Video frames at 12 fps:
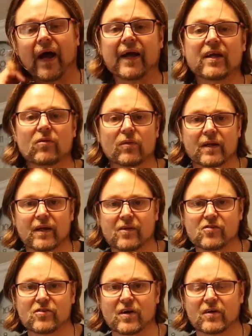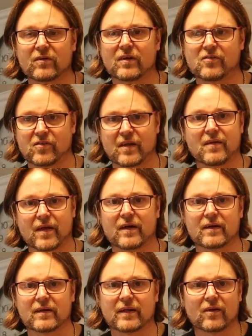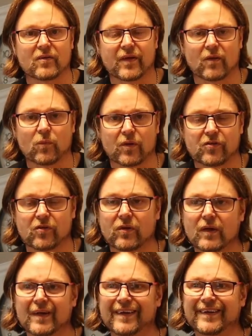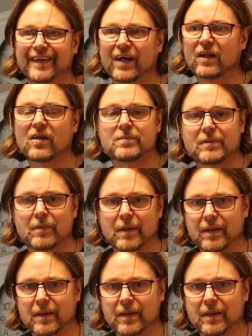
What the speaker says: accurate it is. So that's another little thing I want to do. Now, a lot of people have